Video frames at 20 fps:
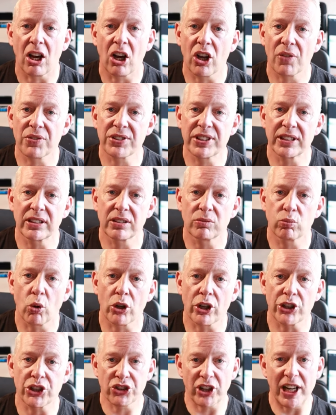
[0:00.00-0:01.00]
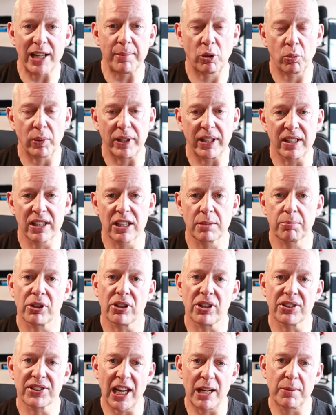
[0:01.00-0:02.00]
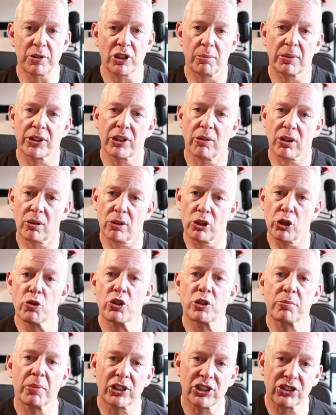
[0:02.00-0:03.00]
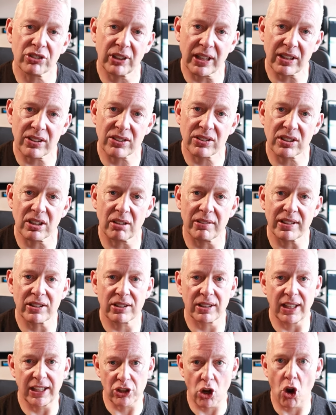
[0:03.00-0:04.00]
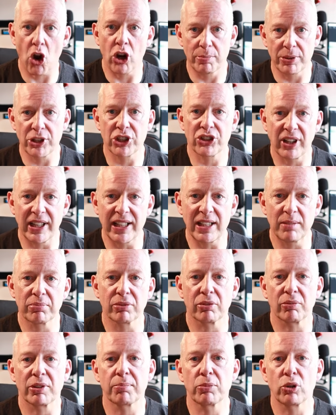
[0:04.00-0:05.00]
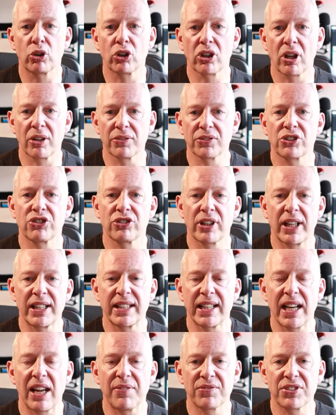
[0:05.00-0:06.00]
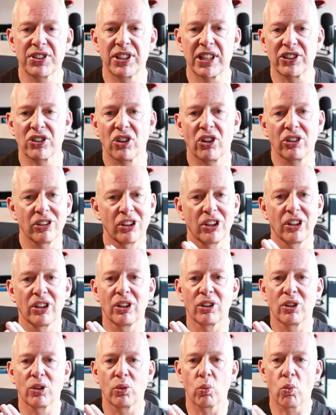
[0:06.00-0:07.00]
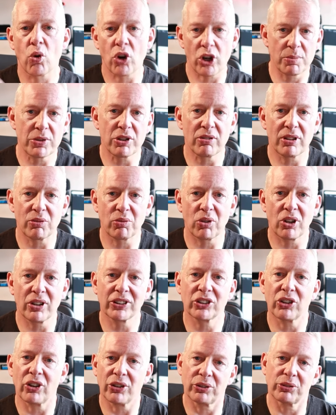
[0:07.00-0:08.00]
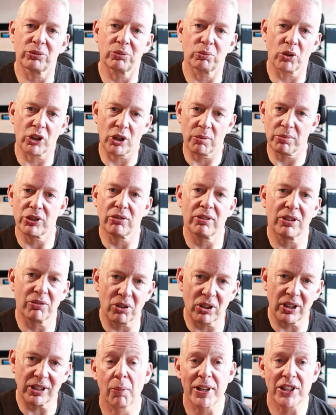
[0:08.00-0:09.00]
I obviously want to train my weaknesses, but at the same time, I don't want to lose my strengths. So it's, it's hybrid training, but with more concentrated emphasis on what I'm doing wrong, not what I'm doing right.